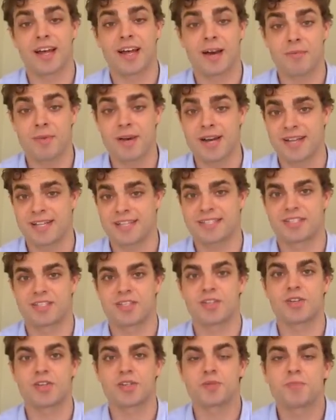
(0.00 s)
a month,
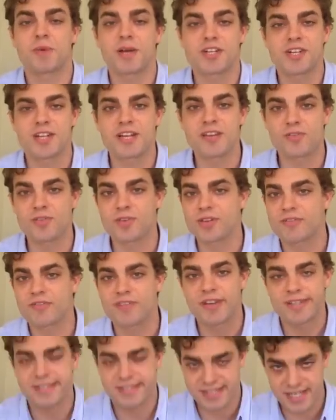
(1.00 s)
especially for the
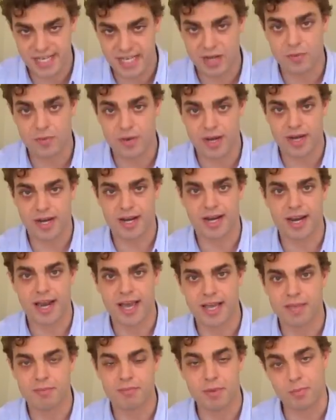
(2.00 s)
first year where
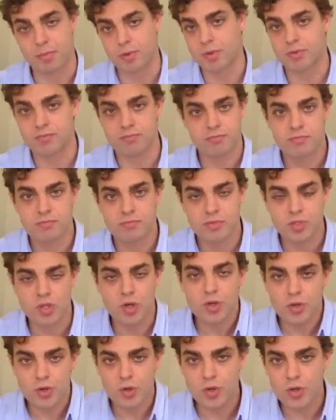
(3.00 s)
like people
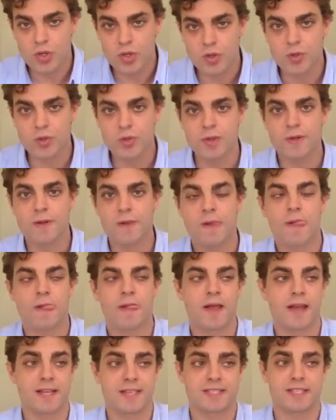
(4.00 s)
don't know you
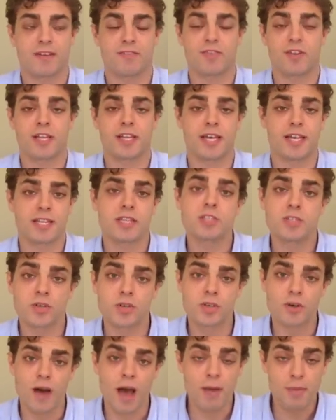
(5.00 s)
and stuff like that.
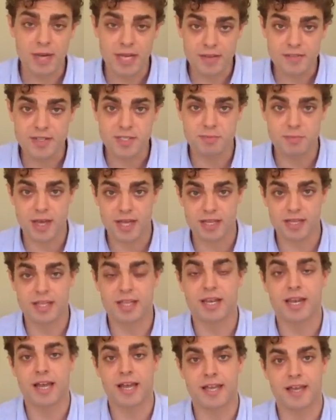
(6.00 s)
So I believe it's better
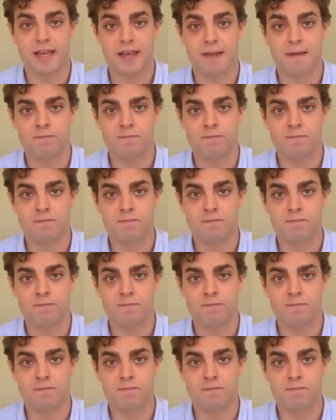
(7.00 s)
like